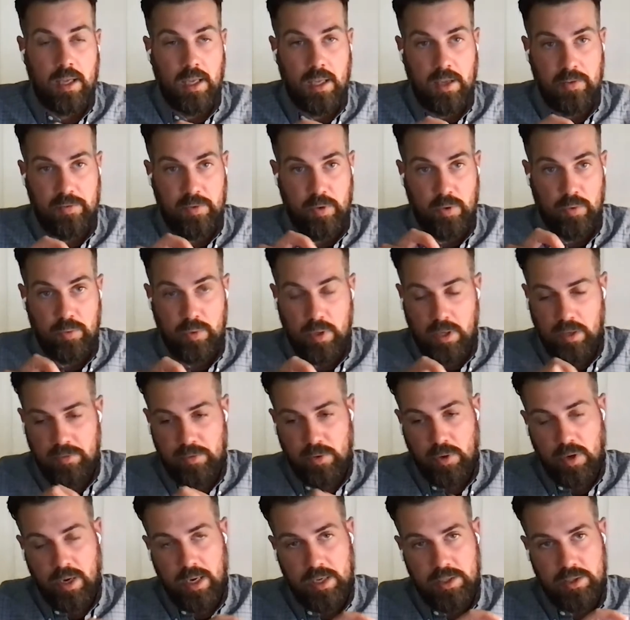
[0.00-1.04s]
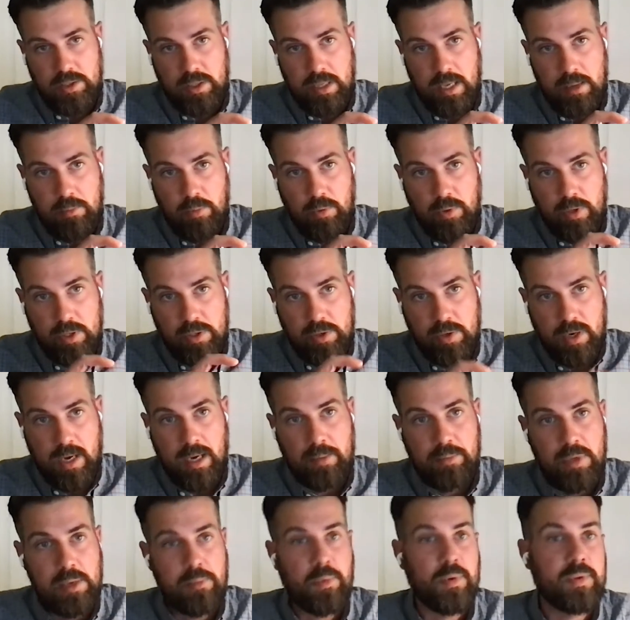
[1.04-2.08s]
if you're actually able to
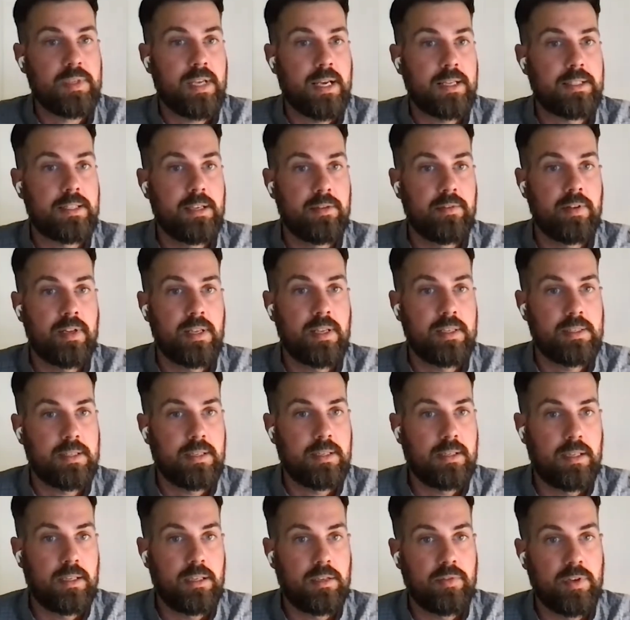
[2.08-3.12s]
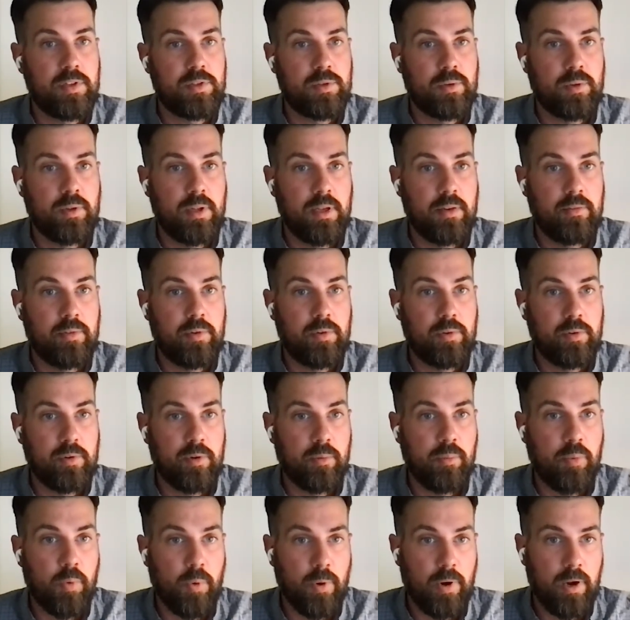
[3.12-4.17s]
track people's activities at an individual level and
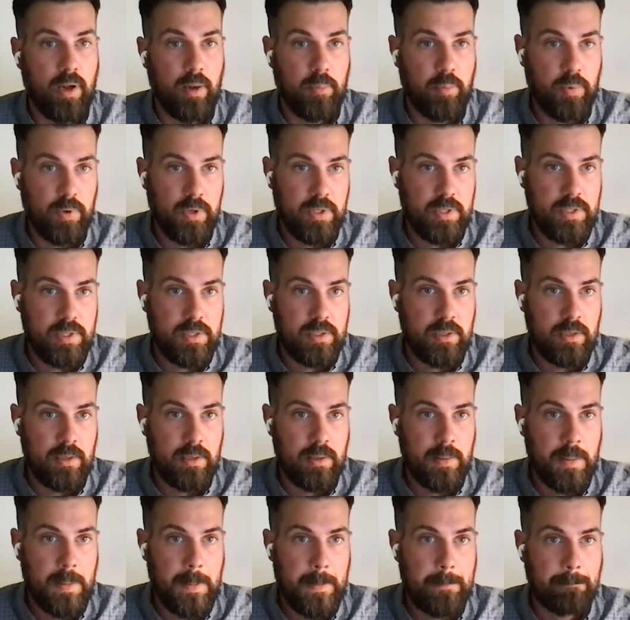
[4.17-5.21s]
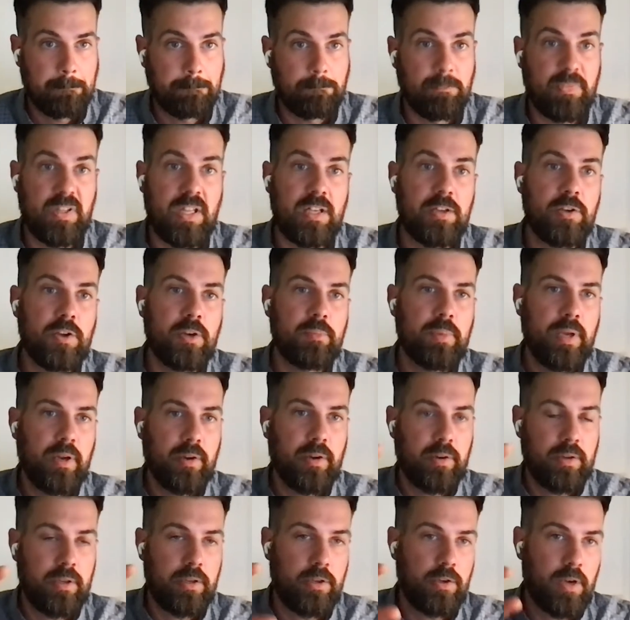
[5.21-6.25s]
report upwards, then you're
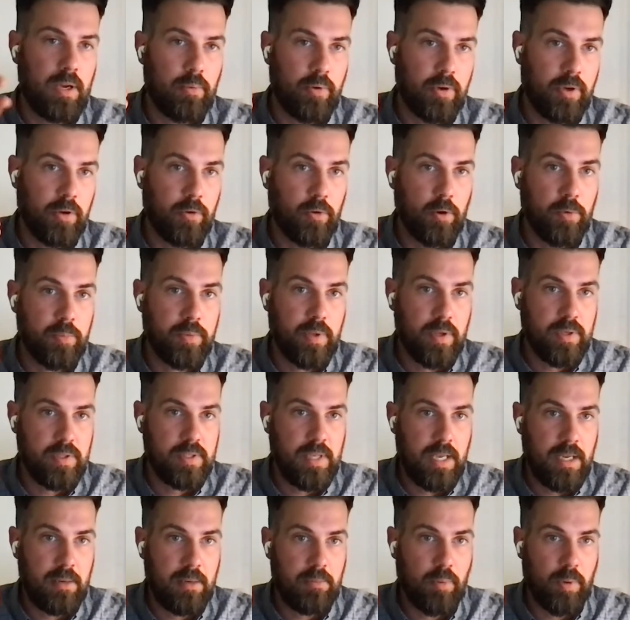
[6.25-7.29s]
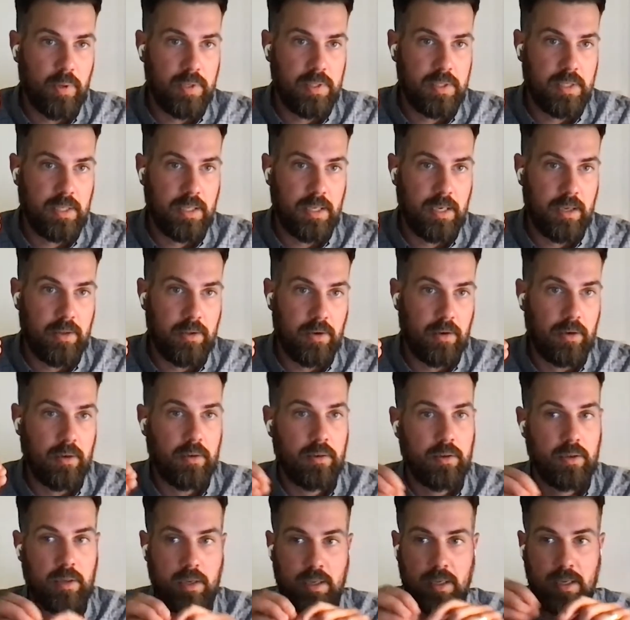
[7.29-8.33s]
able to group those data points together,
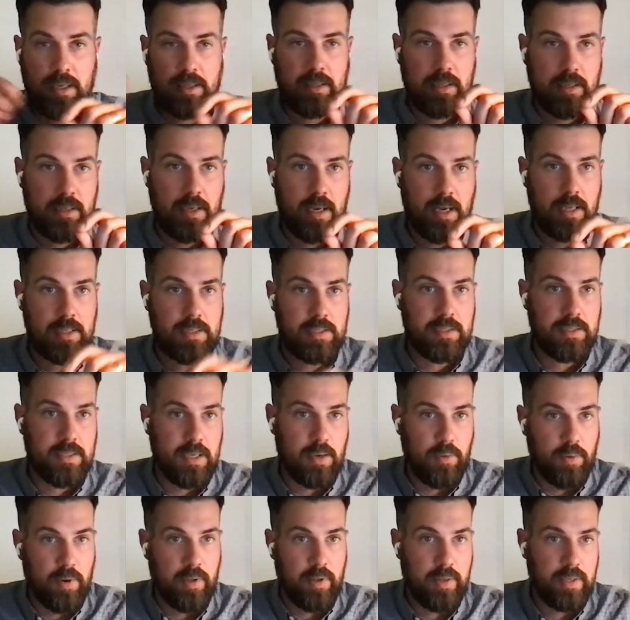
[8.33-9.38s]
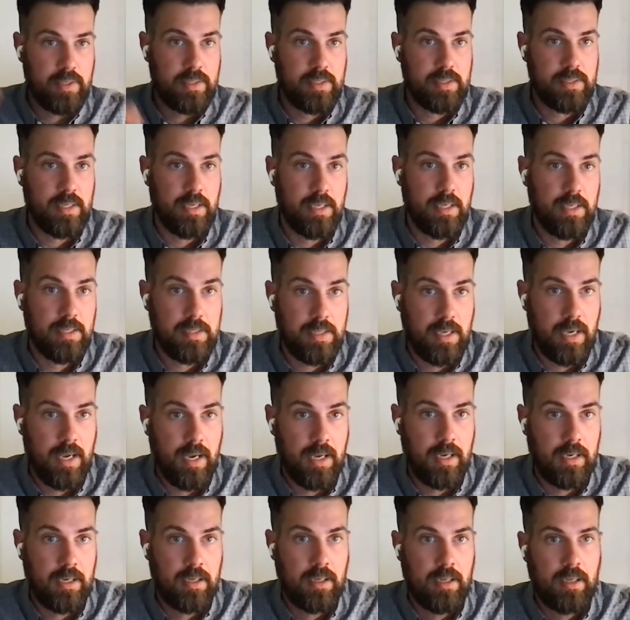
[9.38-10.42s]
connect the dots, and say, well, this is an
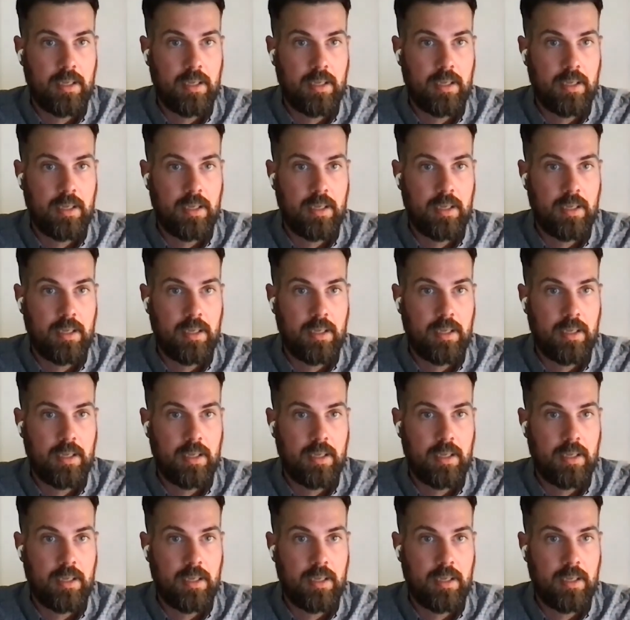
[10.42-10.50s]
insight.